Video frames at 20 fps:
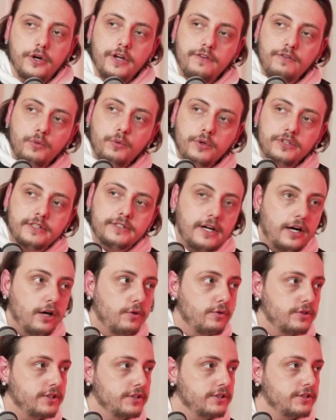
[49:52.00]
So even with the
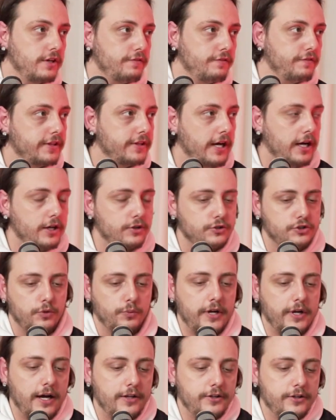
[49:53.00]
terrorists and stuff like that, so
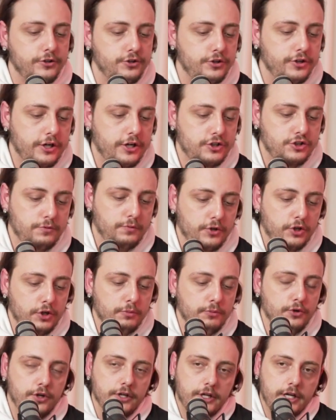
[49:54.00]
we had the international
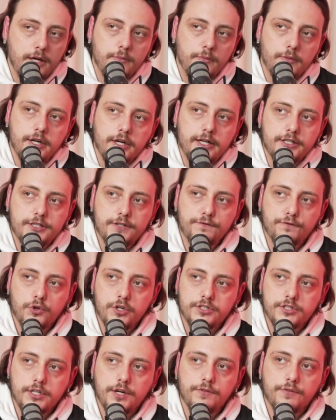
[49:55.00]
community came in
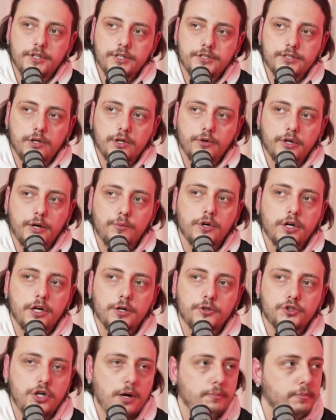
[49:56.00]
1947. They said, okay, we're going
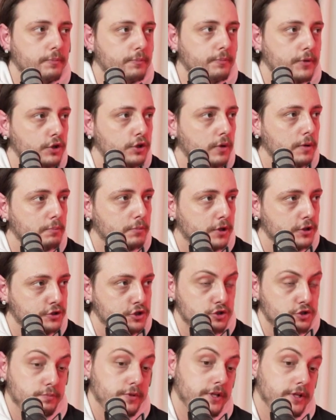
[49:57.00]
to chop up a UN
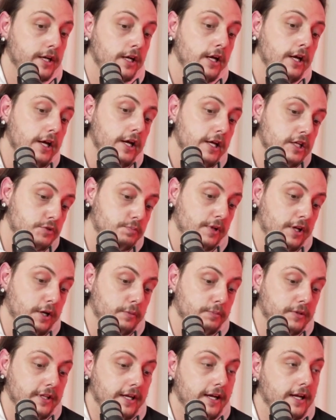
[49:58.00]
partition plan, split
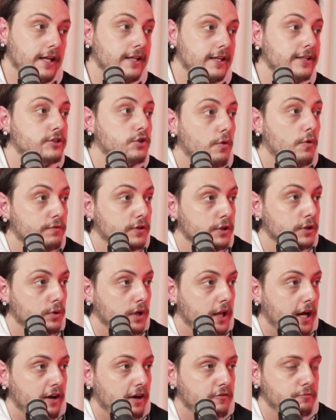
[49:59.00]
up the land. At least hopefully
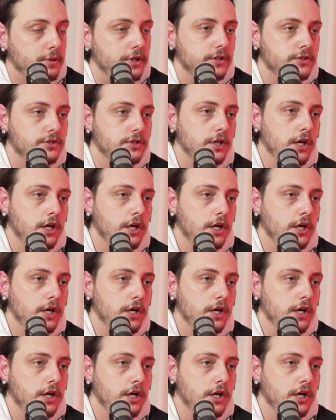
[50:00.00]
we'll have peace.